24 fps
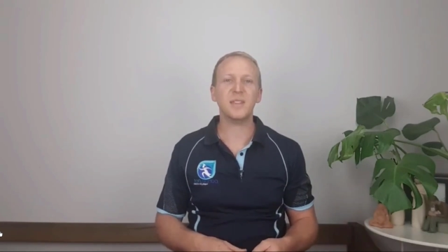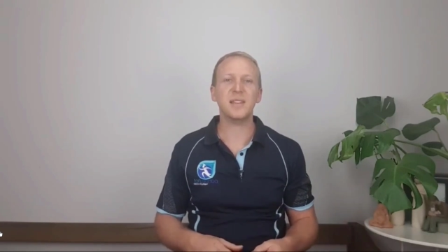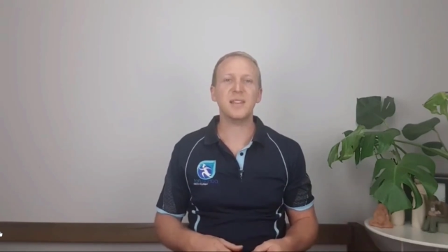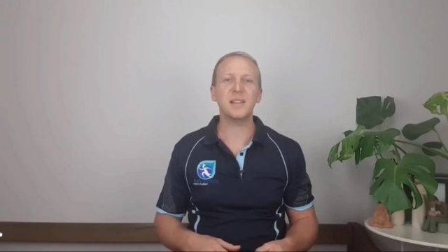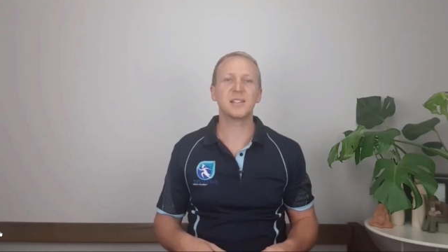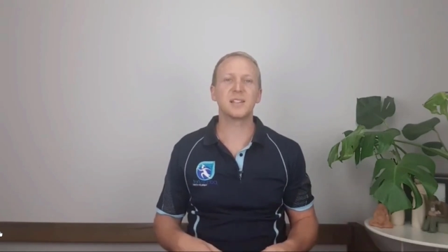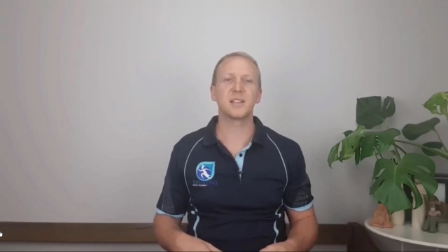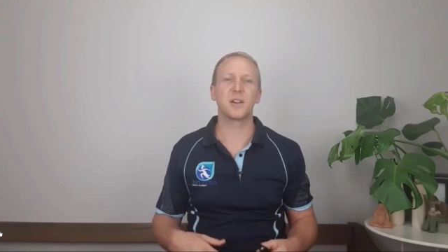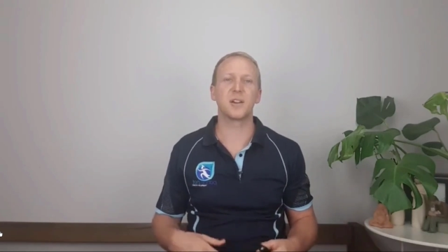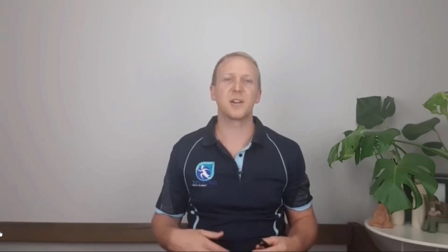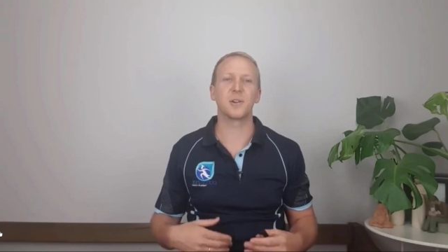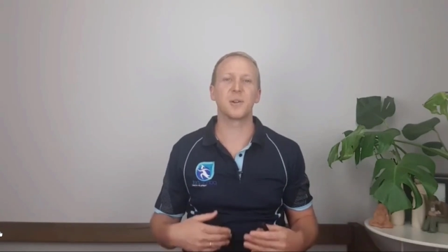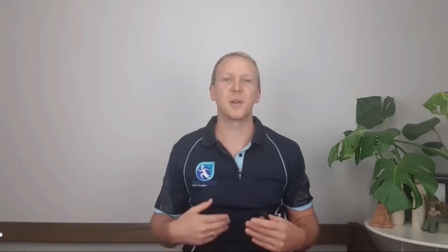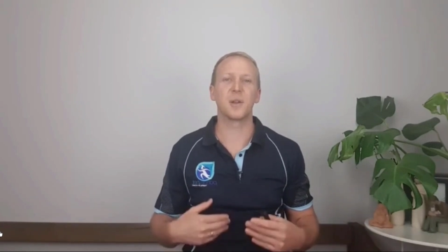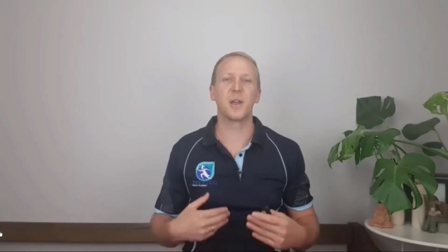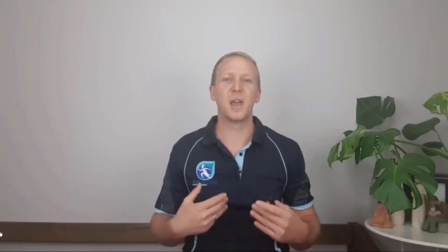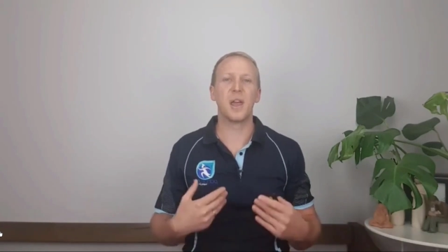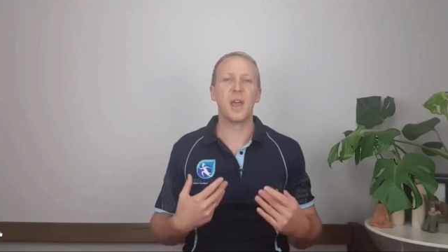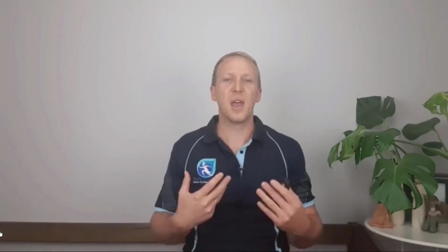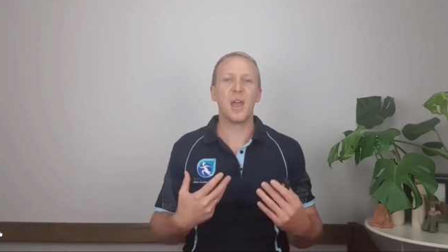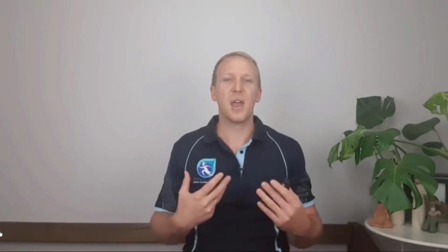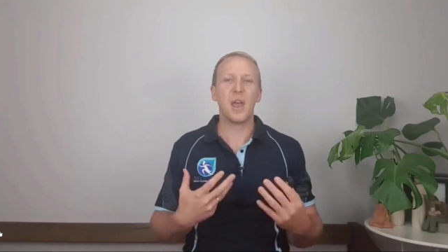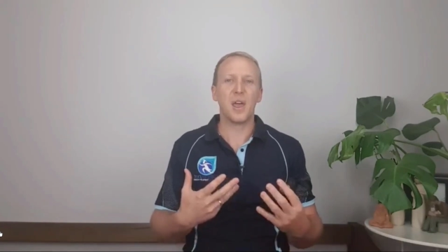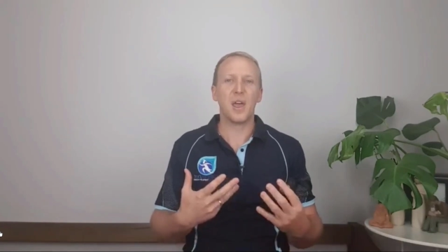So
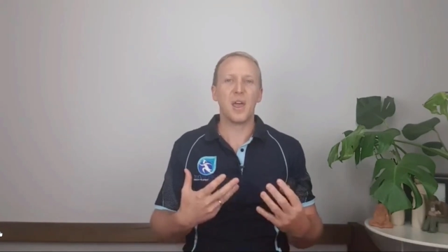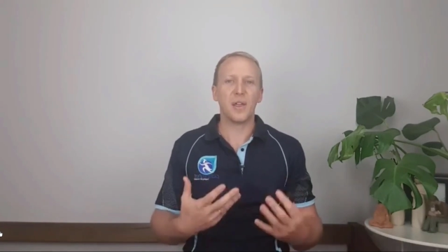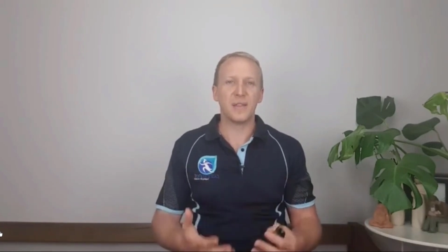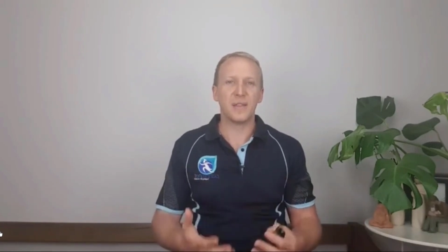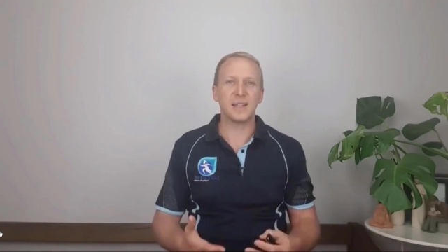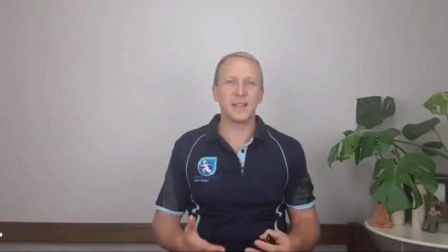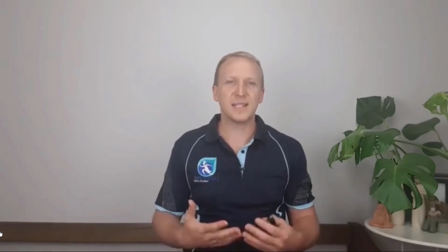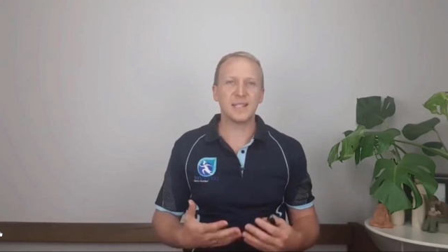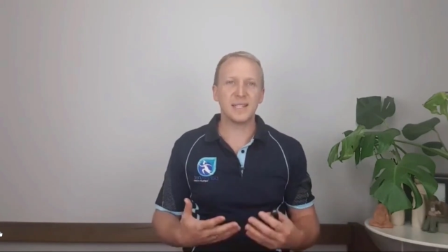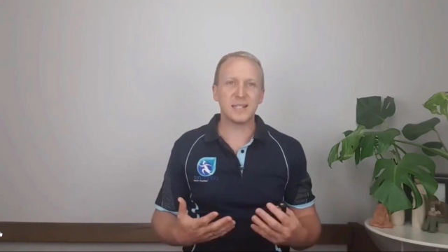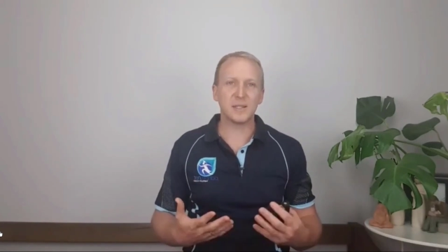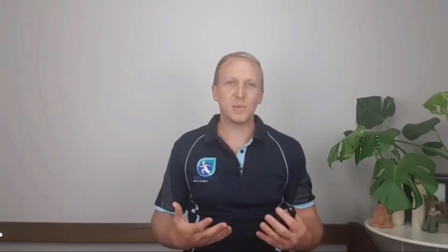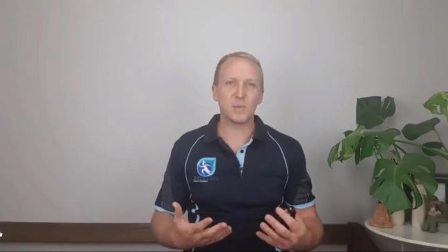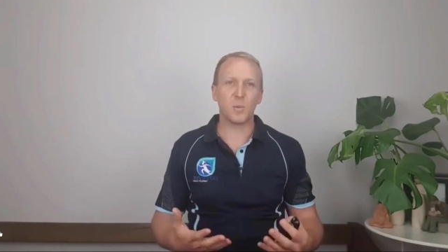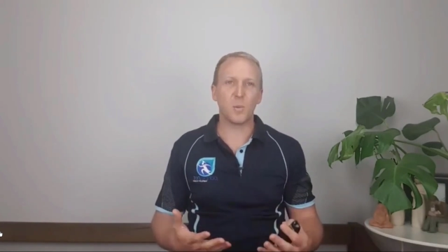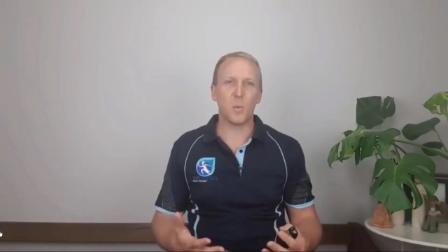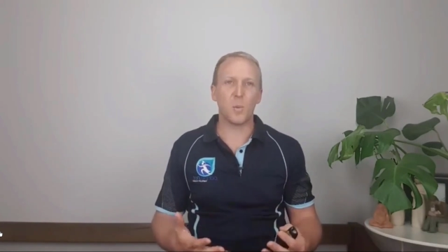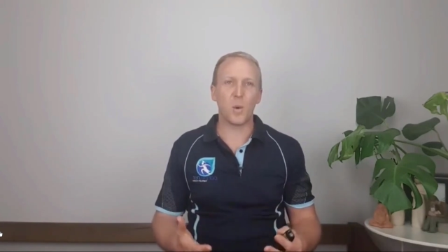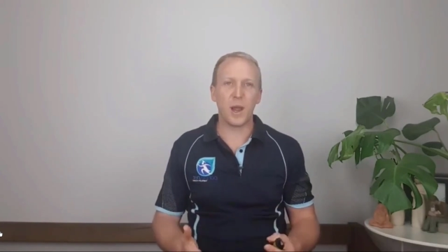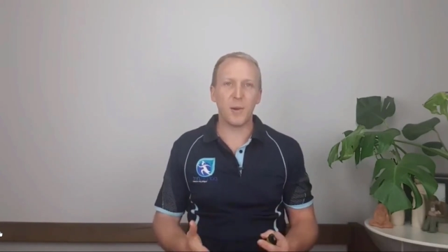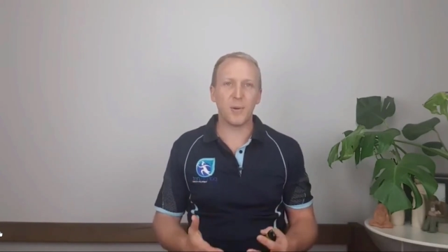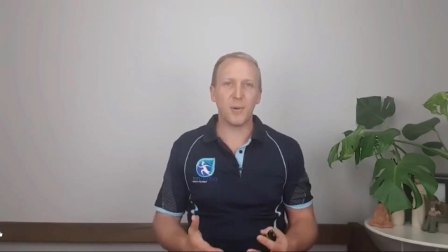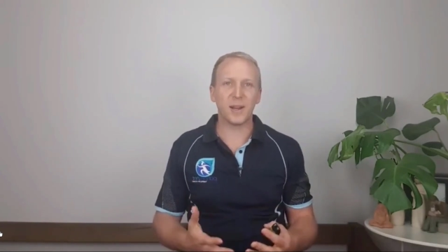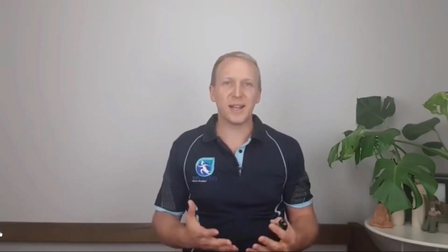this is
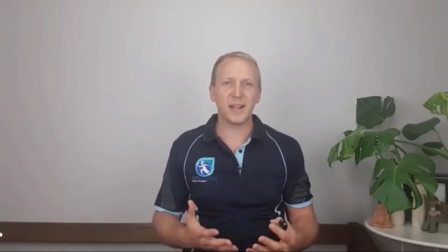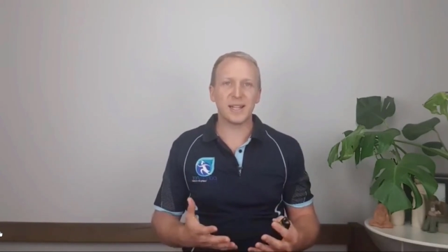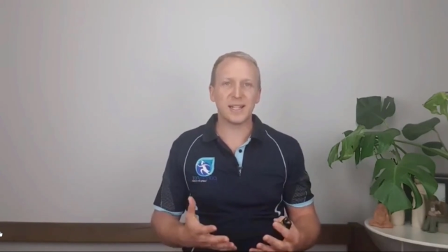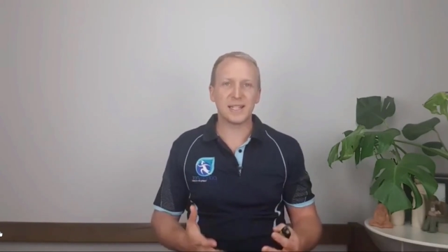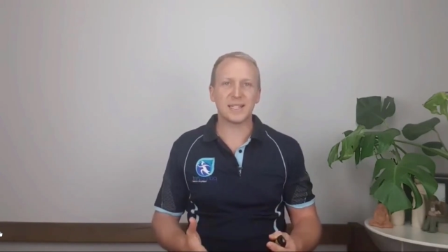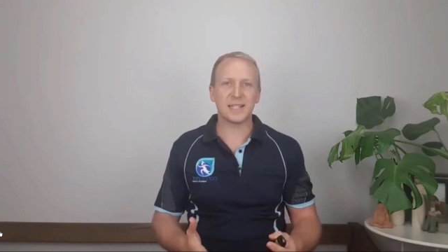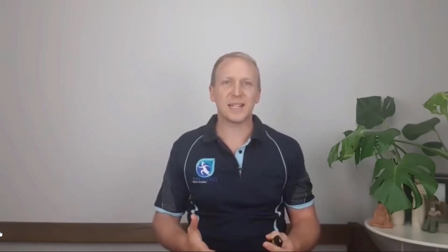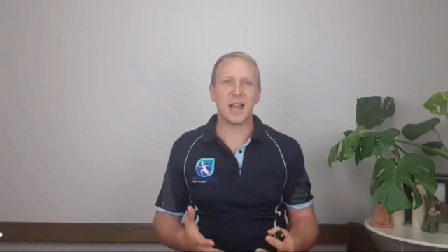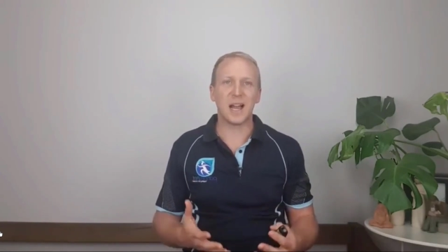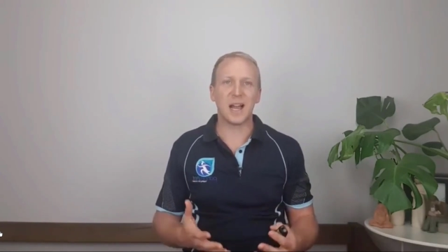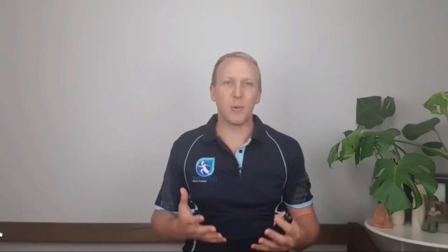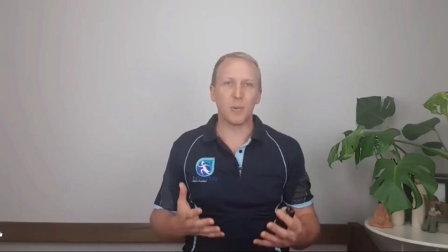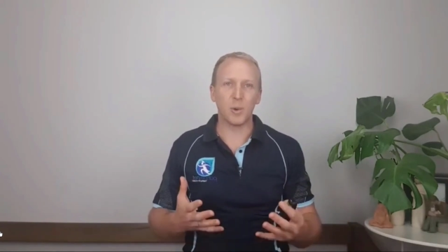where we're going to start.